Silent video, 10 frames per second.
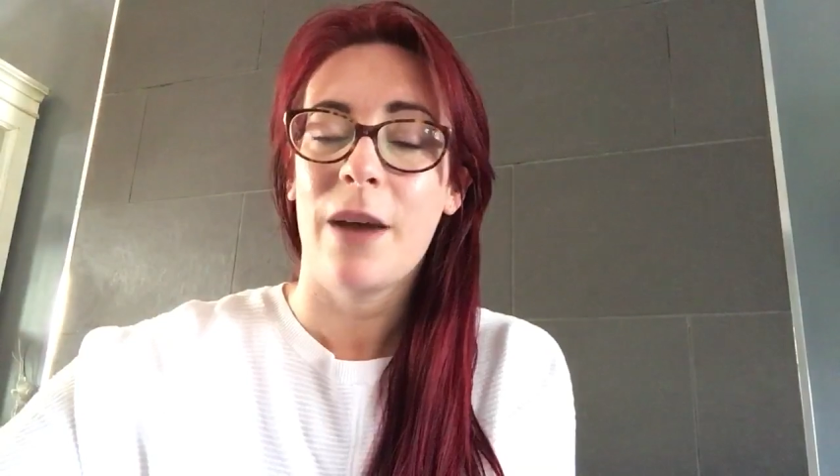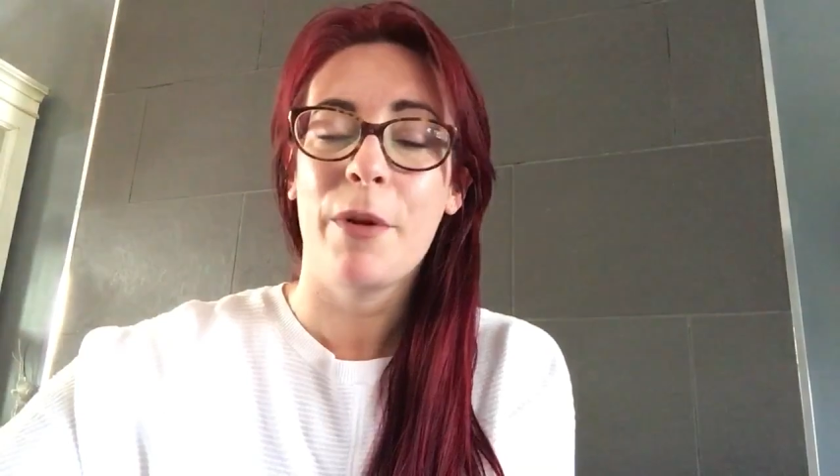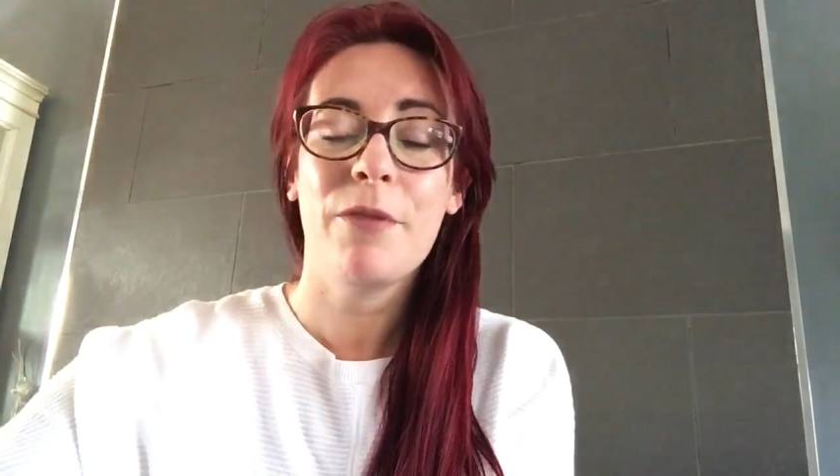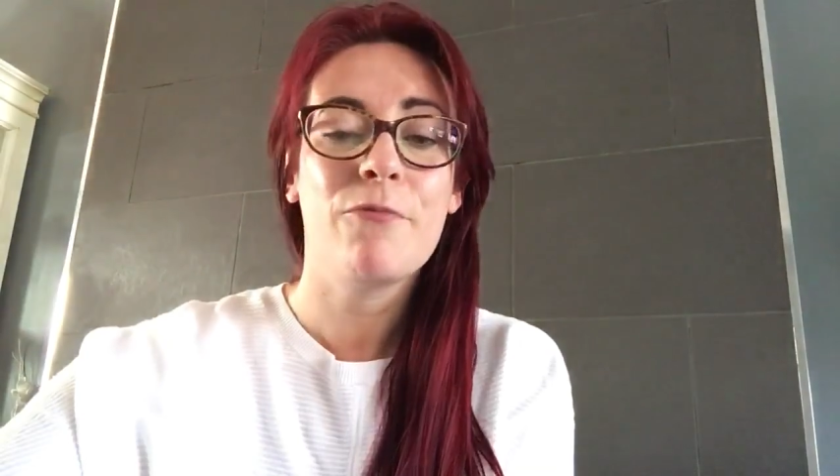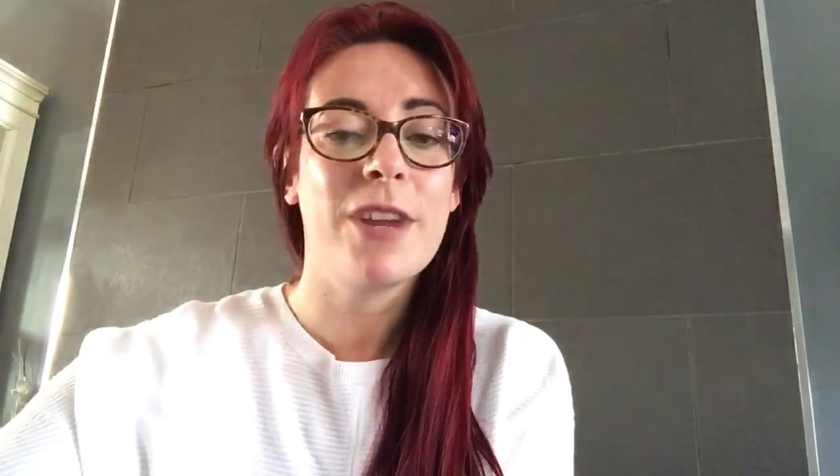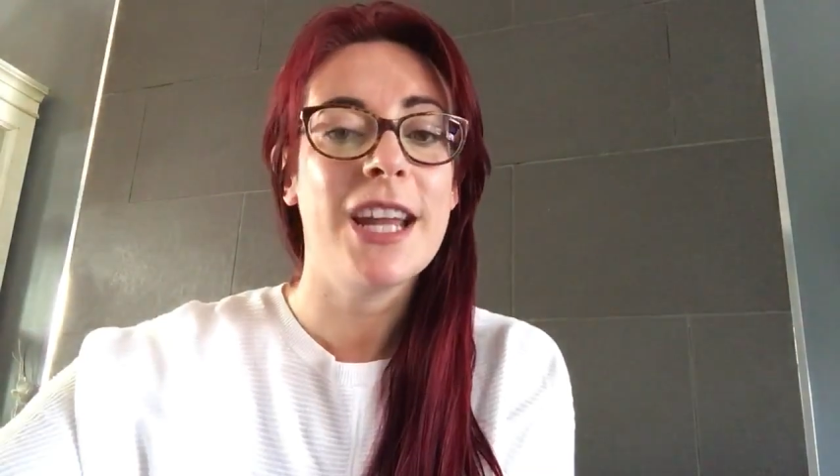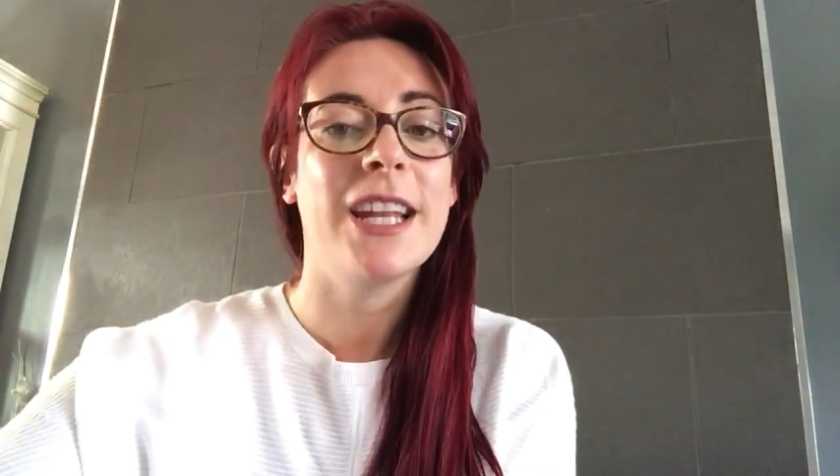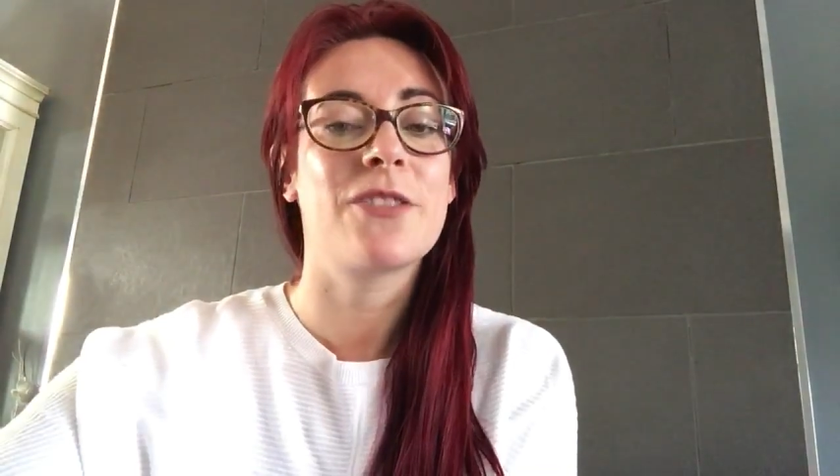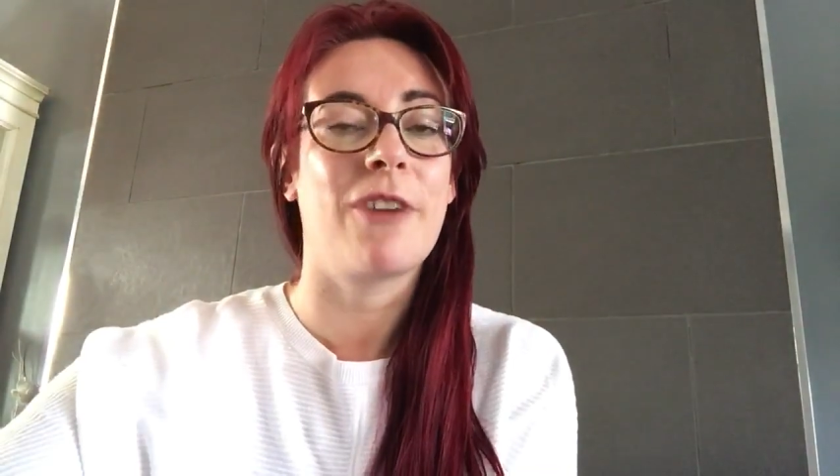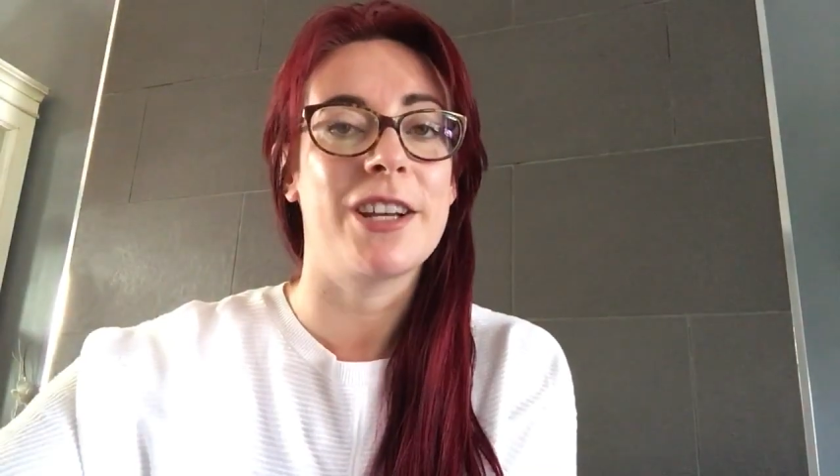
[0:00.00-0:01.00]
I'm only
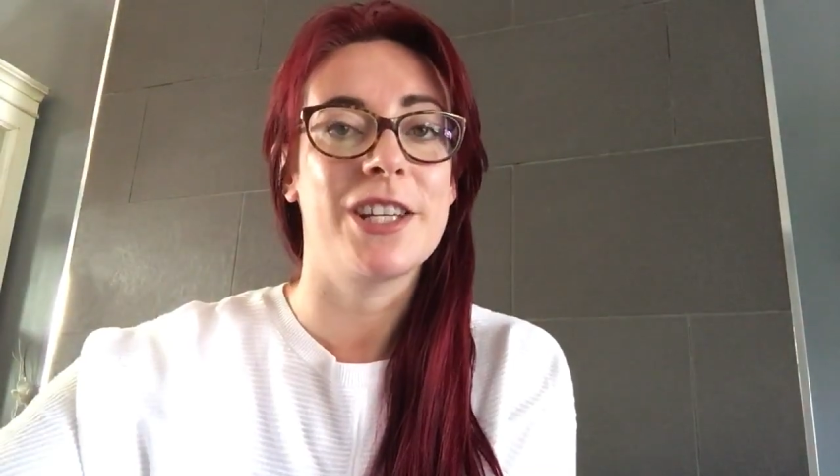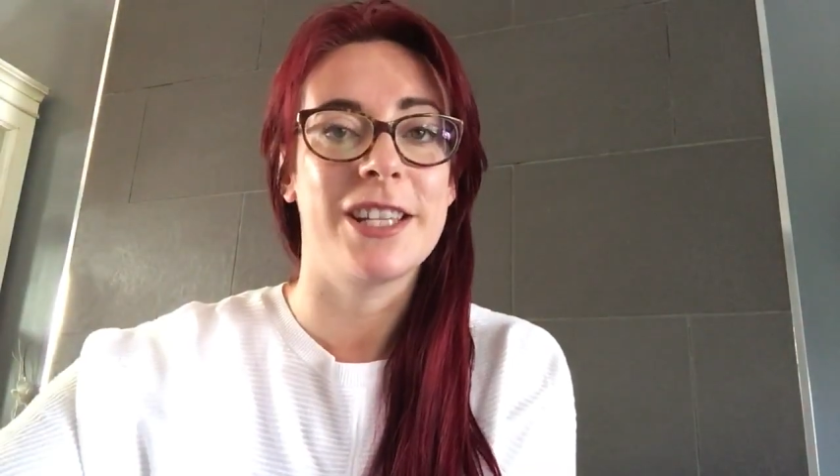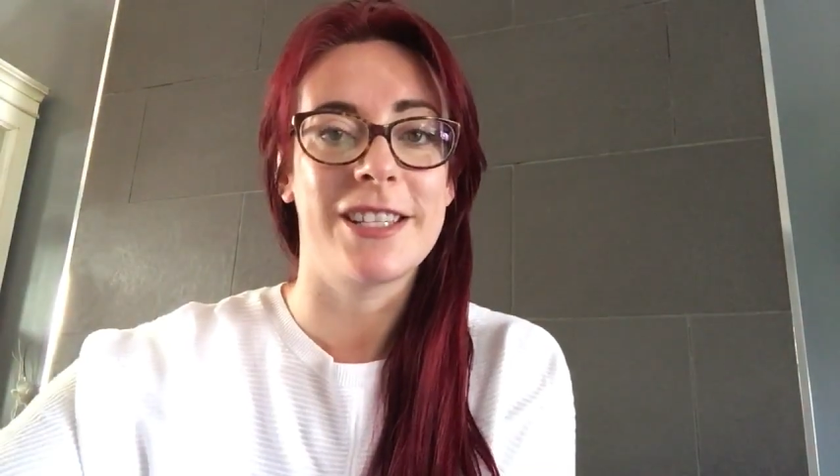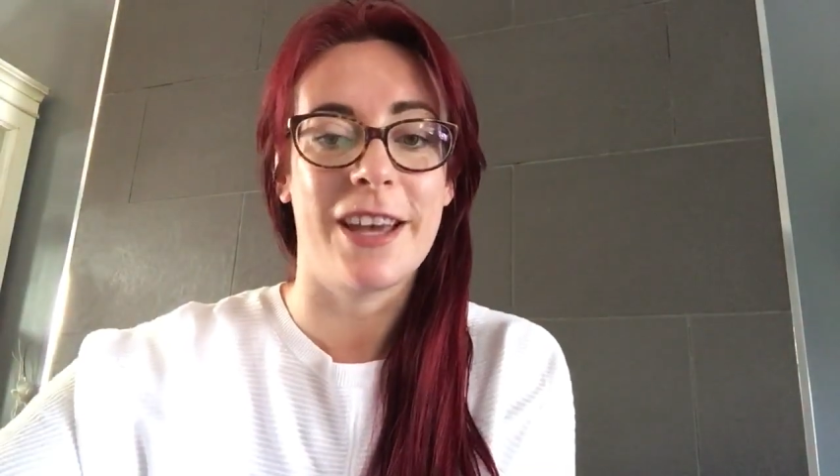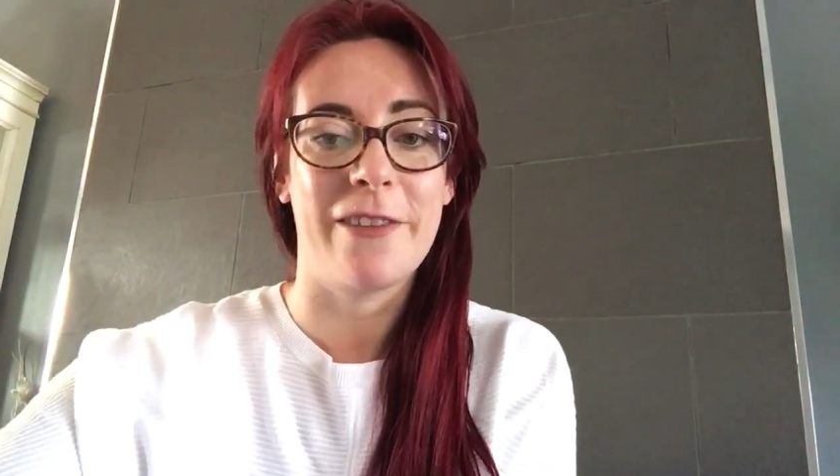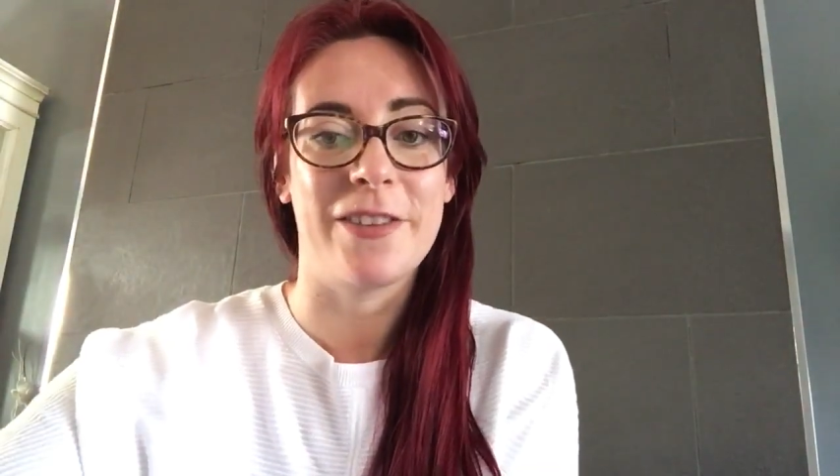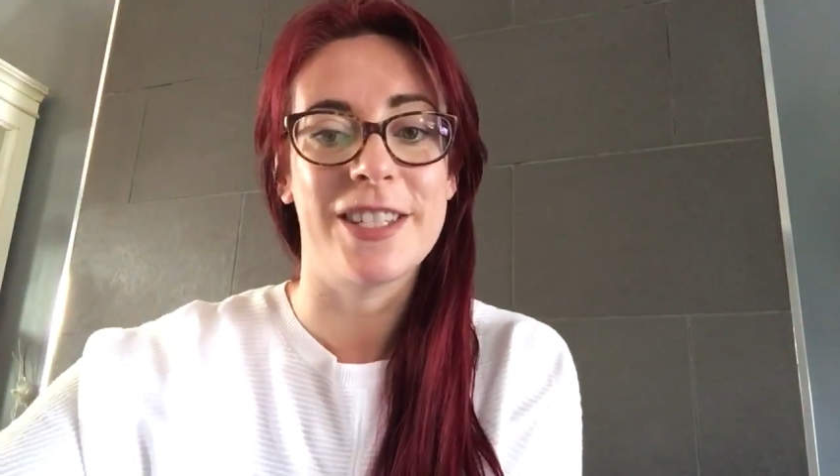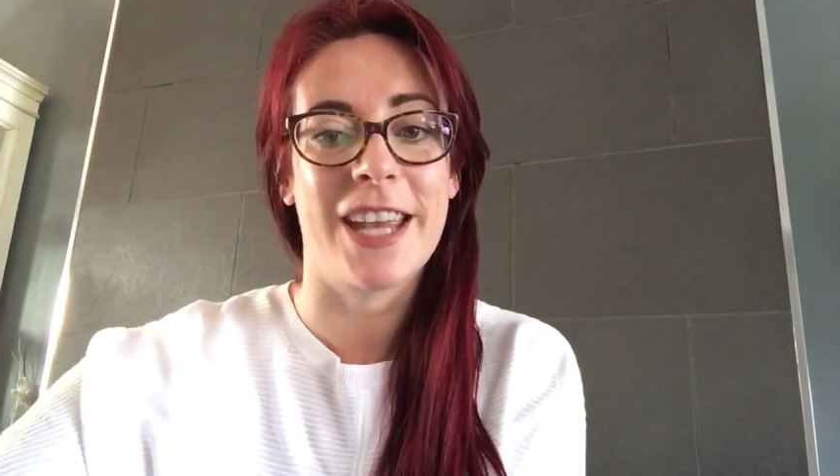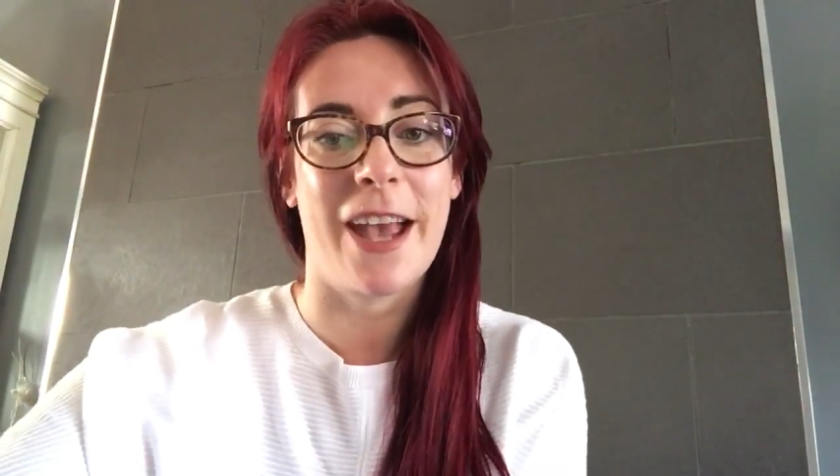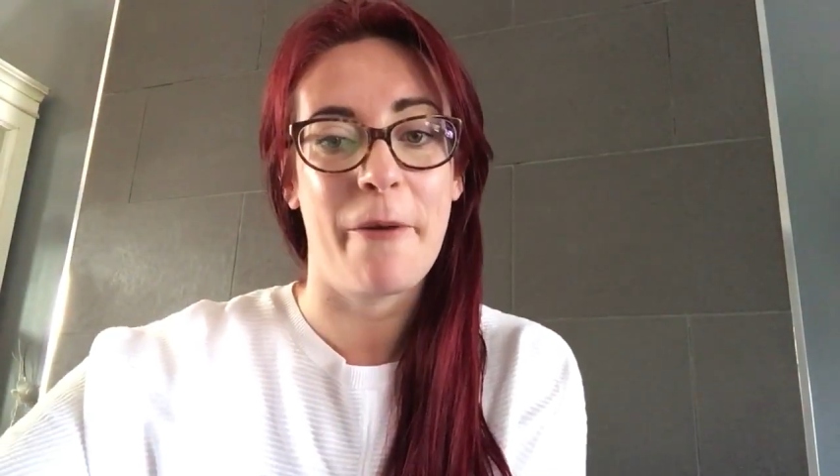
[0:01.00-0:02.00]
really scratching the
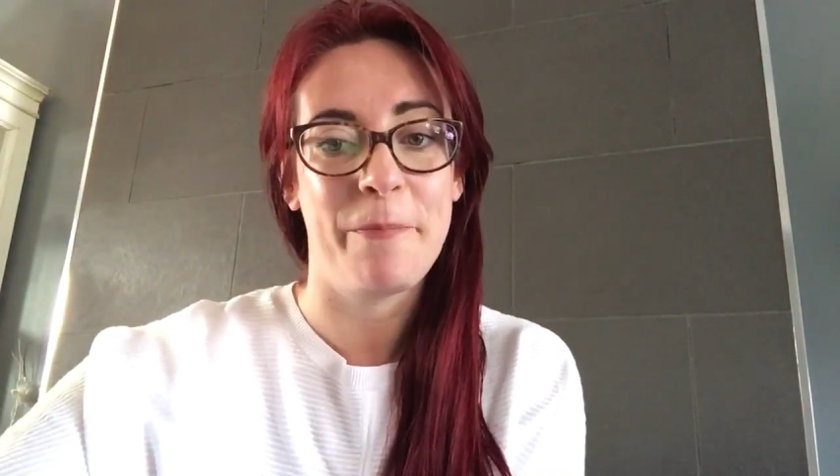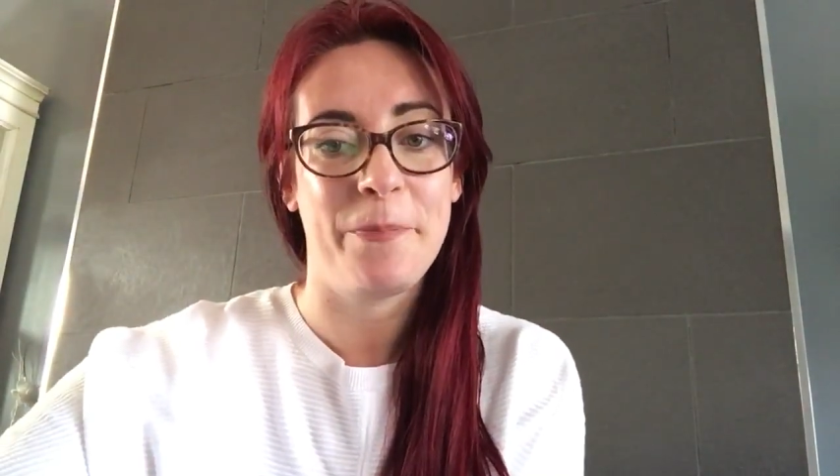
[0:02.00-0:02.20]
surface here,